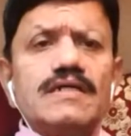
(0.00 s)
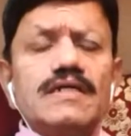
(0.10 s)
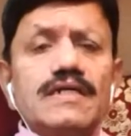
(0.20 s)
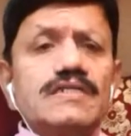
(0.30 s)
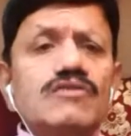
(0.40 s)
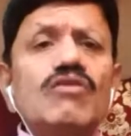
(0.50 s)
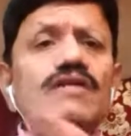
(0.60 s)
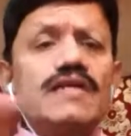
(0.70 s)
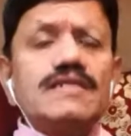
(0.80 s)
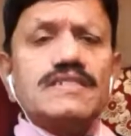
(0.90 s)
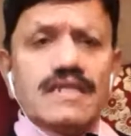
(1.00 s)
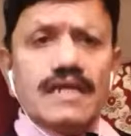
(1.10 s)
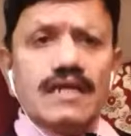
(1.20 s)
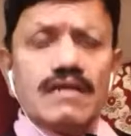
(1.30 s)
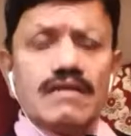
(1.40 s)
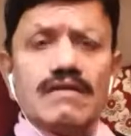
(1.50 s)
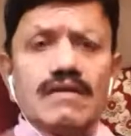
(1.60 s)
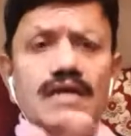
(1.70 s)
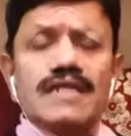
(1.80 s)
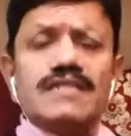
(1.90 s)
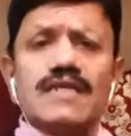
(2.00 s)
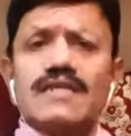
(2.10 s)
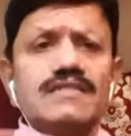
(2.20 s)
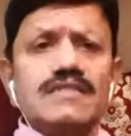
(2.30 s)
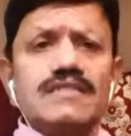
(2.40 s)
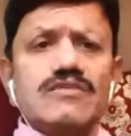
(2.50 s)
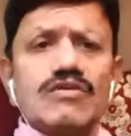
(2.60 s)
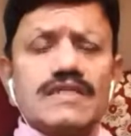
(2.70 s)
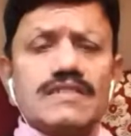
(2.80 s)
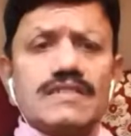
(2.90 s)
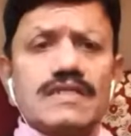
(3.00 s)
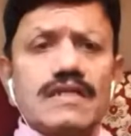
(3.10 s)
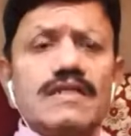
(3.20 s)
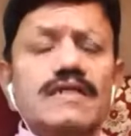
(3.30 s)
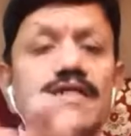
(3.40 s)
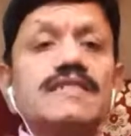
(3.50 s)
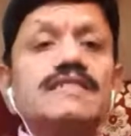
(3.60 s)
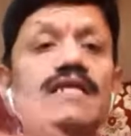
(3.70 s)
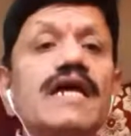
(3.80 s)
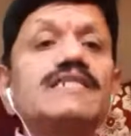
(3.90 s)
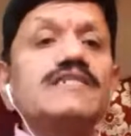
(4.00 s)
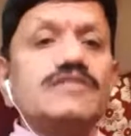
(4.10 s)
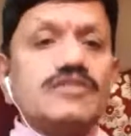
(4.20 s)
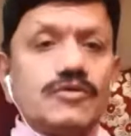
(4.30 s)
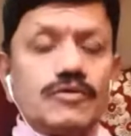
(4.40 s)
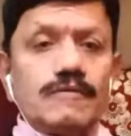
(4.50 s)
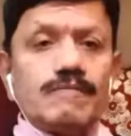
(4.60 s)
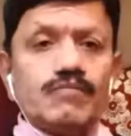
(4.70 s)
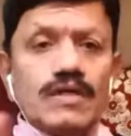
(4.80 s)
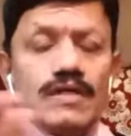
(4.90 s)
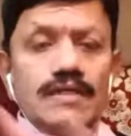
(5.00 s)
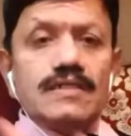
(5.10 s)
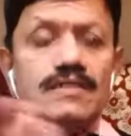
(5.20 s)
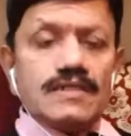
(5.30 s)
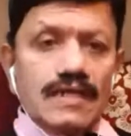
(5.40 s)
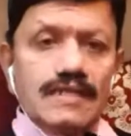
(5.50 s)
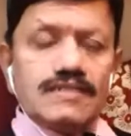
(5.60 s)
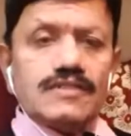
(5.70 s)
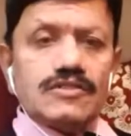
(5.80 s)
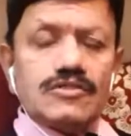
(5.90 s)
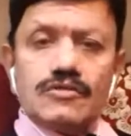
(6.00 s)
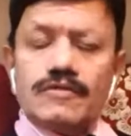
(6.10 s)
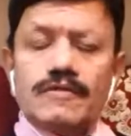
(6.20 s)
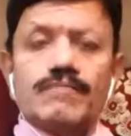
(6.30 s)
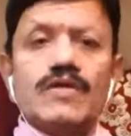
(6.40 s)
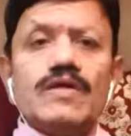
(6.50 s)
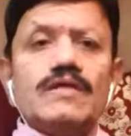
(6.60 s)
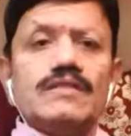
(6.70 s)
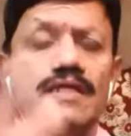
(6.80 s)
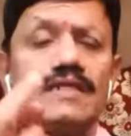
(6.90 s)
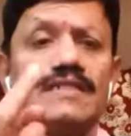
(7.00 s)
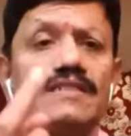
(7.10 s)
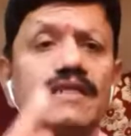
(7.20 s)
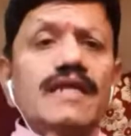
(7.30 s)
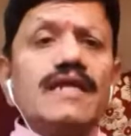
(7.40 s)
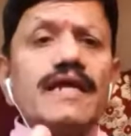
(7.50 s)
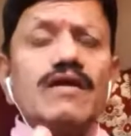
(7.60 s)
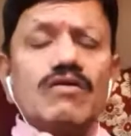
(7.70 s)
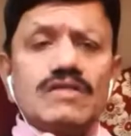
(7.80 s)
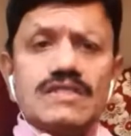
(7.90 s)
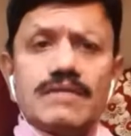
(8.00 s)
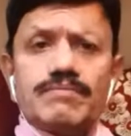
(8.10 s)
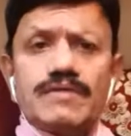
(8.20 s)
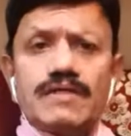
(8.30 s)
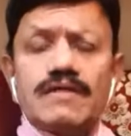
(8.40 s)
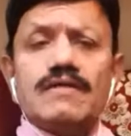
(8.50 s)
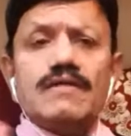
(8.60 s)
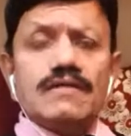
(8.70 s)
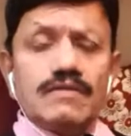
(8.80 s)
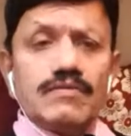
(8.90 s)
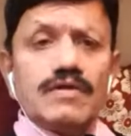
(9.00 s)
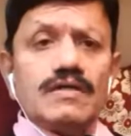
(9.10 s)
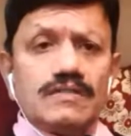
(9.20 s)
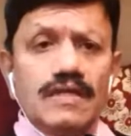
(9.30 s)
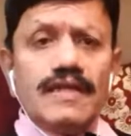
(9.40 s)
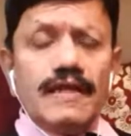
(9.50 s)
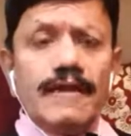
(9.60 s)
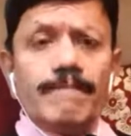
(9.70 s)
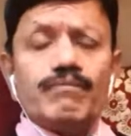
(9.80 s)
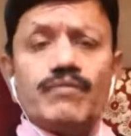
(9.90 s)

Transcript: it's not a skill. Excellence is not a skill, it is an attitude. It is an attitude. There is a 3A concept in the world, 3A.